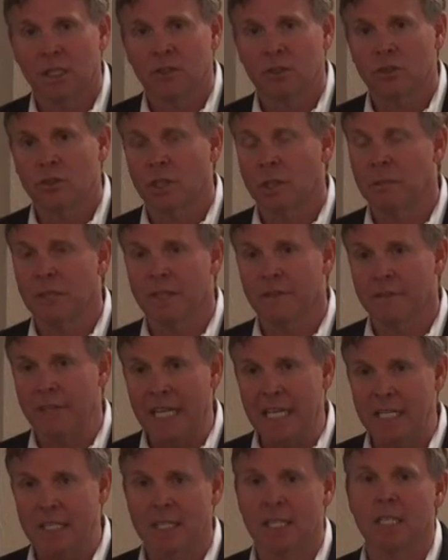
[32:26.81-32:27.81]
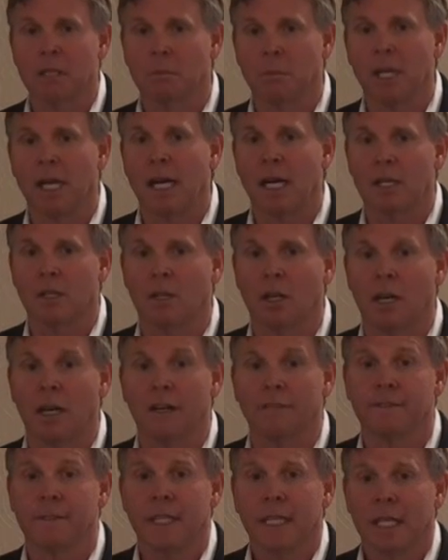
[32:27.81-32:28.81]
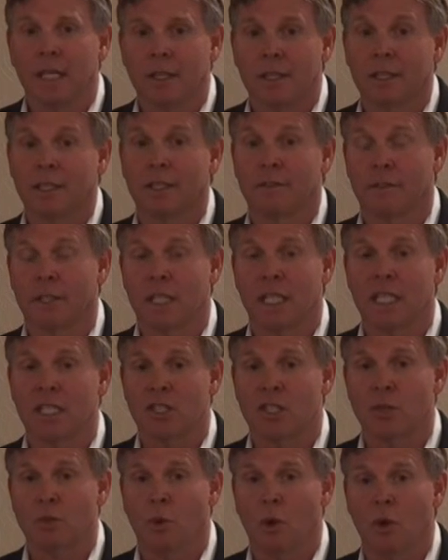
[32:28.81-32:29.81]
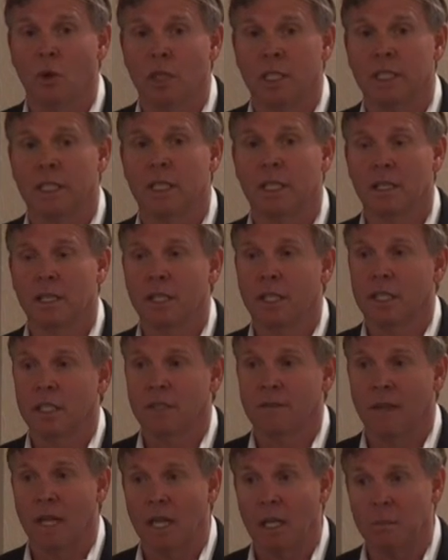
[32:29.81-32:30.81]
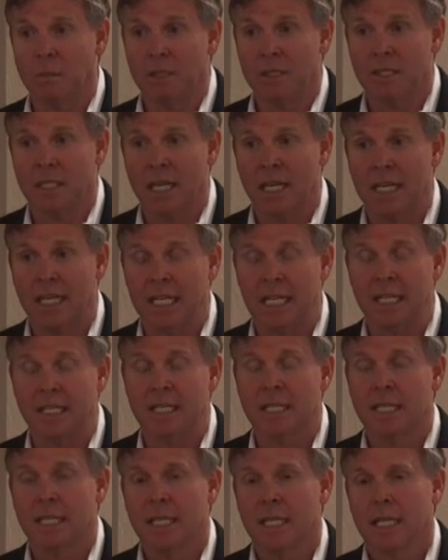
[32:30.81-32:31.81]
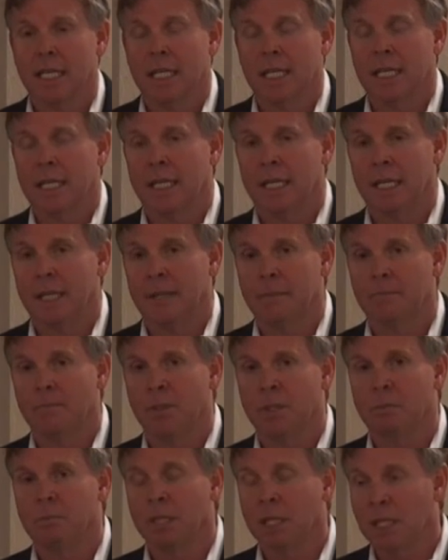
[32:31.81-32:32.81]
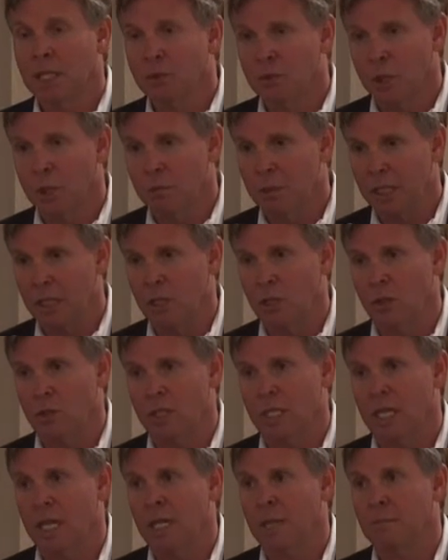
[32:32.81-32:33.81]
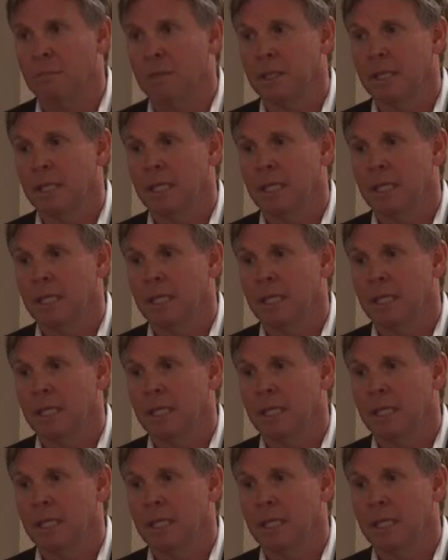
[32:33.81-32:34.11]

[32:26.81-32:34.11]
So some of the veins can block off, the liver gets swollen, you can develop ascites, the bilirubin goes up.